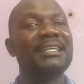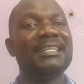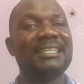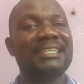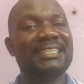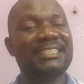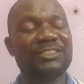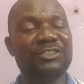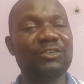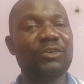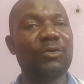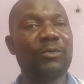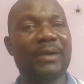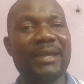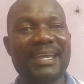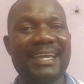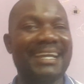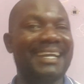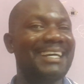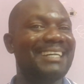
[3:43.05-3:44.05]
There is no
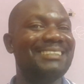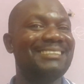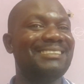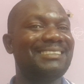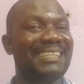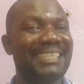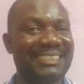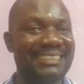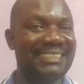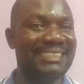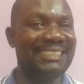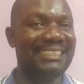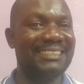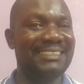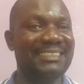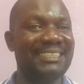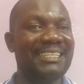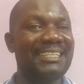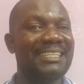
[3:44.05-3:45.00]
way I can start this.